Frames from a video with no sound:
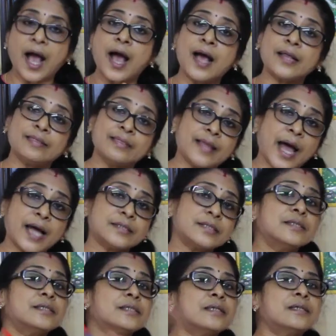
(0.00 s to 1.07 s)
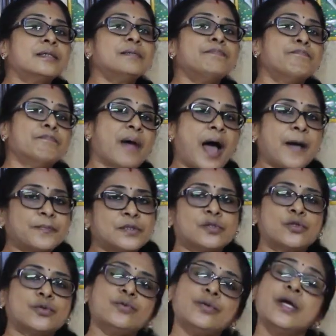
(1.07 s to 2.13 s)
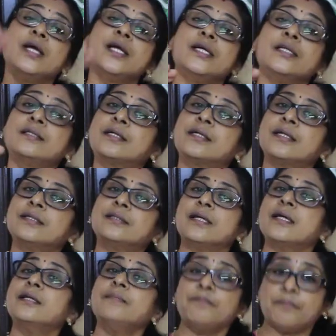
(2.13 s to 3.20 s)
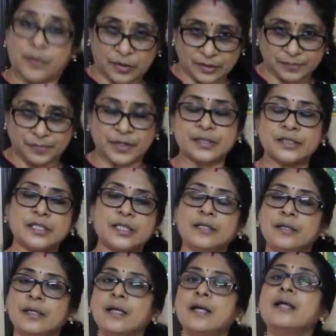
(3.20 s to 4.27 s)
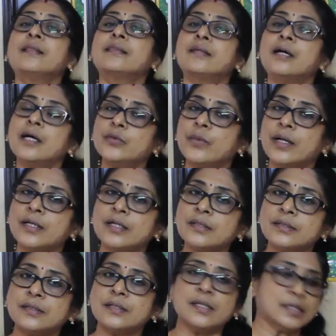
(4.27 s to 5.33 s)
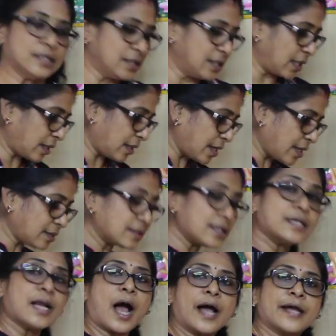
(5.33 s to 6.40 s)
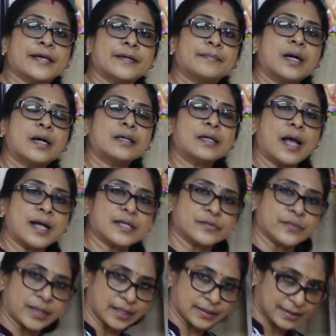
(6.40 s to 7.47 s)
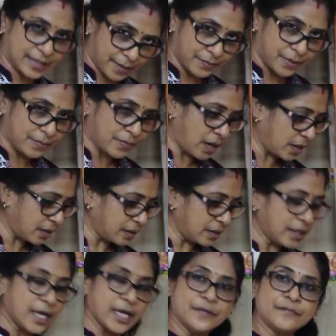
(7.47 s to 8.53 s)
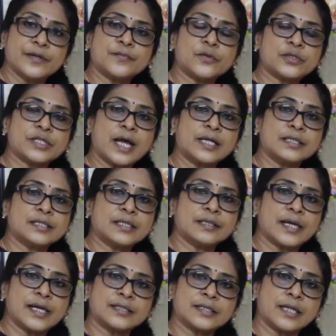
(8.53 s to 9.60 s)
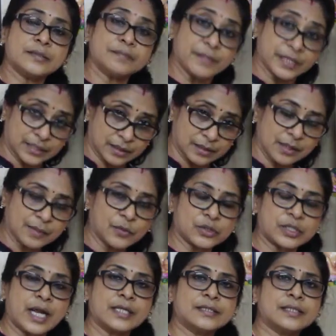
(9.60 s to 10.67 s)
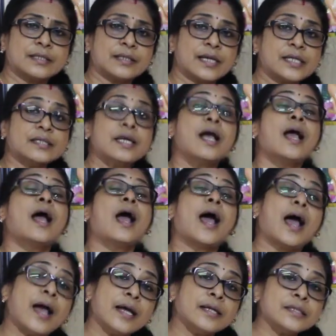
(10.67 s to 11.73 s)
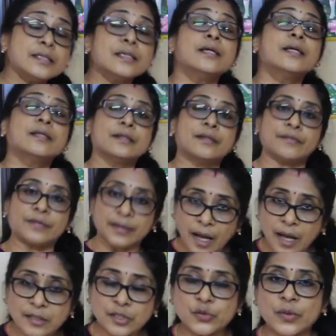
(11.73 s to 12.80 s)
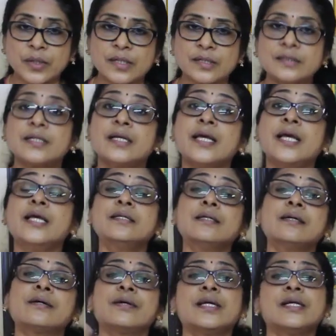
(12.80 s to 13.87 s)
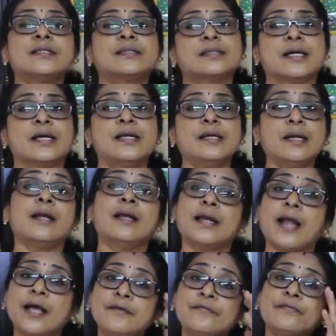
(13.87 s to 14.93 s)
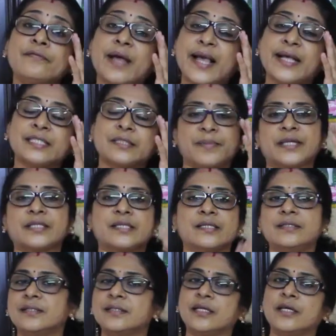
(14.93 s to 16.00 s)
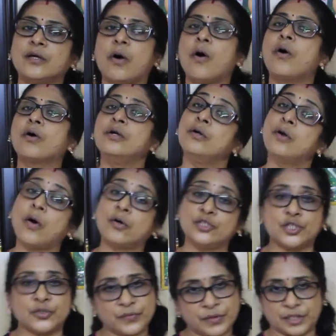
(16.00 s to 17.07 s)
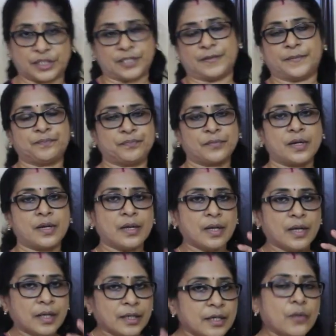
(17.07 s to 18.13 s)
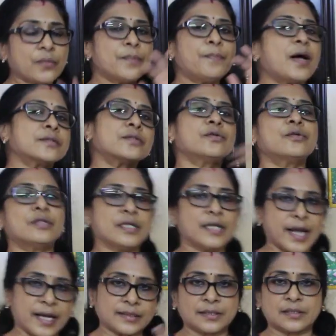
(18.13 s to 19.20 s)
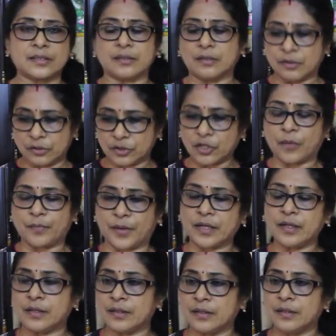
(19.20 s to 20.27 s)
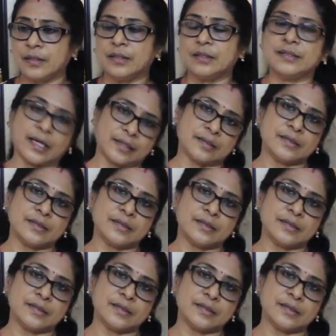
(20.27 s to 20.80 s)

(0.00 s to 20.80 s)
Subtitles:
and that in turn maps to increase in prosperity. Third one is decrease in IMR as well as MMR, infant mortality rate and maternal mortality rate, and the last one is increase in life expectancy or longevity. Now we pass on to the next topic, that